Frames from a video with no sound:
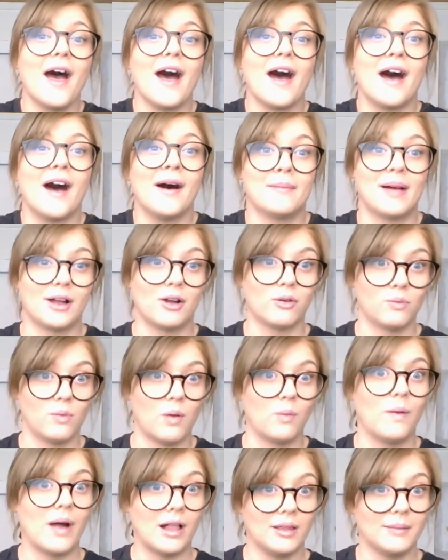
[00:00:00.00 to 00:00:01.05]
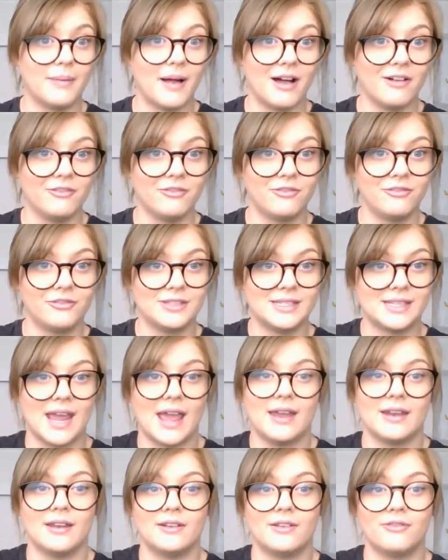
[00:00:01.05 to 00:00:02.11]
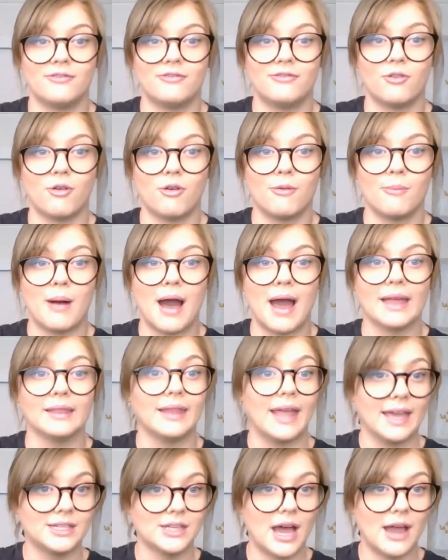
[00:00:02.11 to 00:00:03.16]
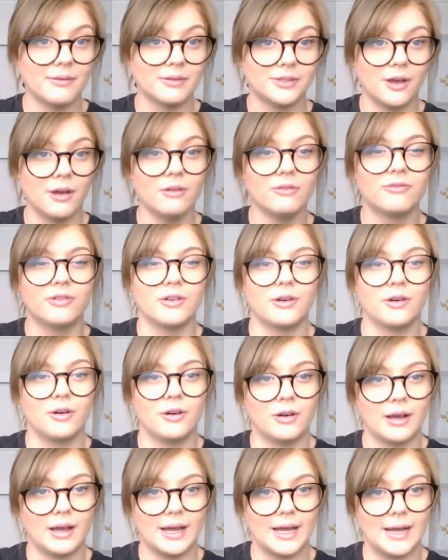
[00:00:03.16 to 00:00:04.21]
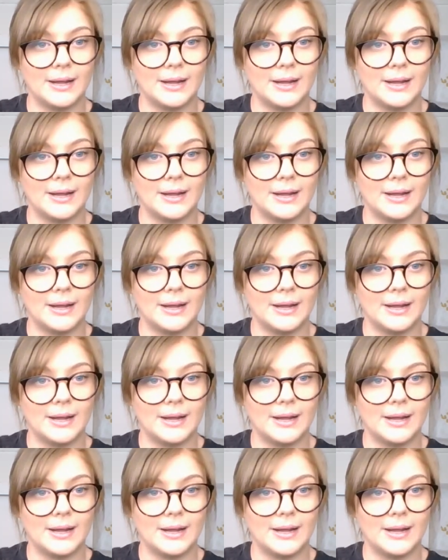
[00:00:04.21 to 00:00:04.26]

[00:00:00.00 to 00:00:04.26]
I got well above standard for my land height result for